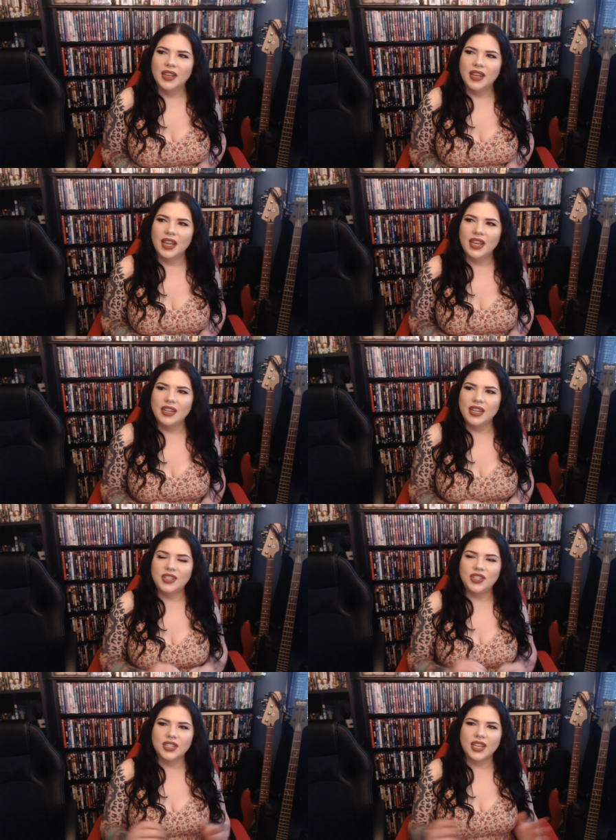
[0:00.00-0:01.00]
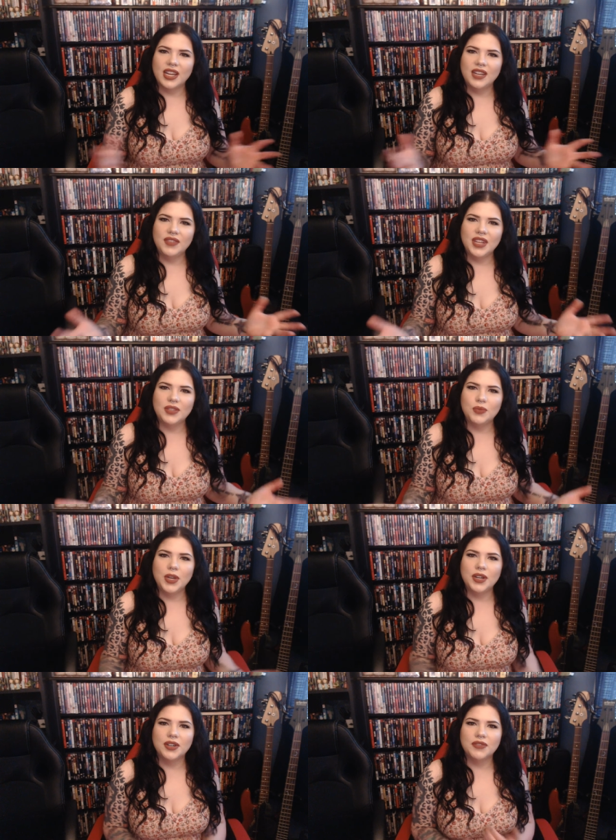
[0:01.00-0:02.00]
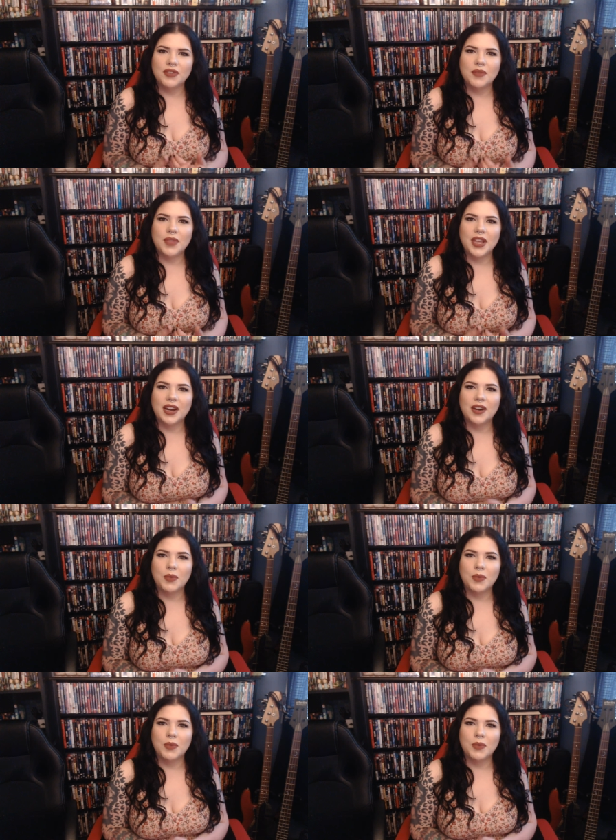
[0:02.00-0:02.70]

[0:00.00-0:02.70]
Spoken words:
And it just kind of gets weirder from there.